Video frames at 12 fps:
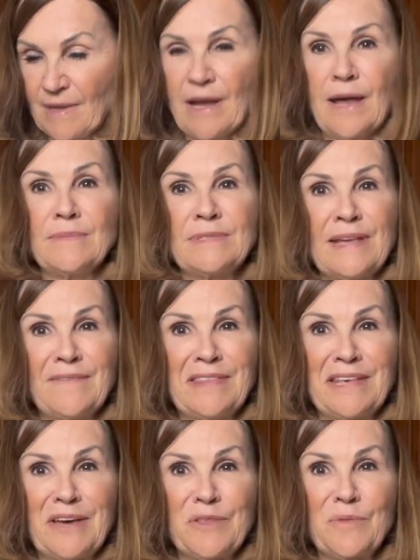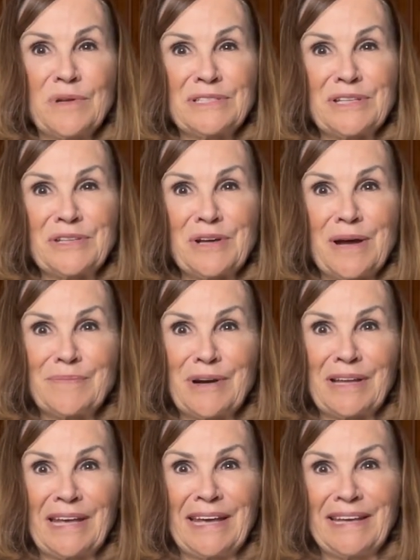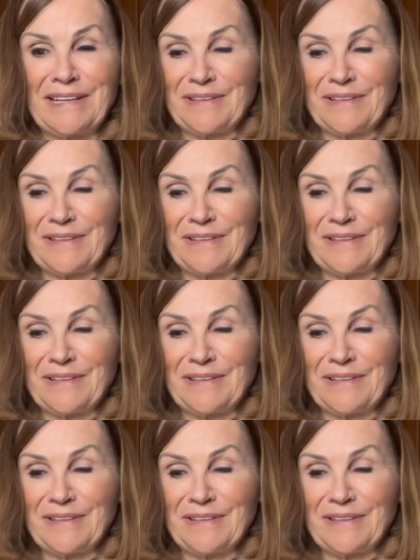I'm saving the other ones to top our cake.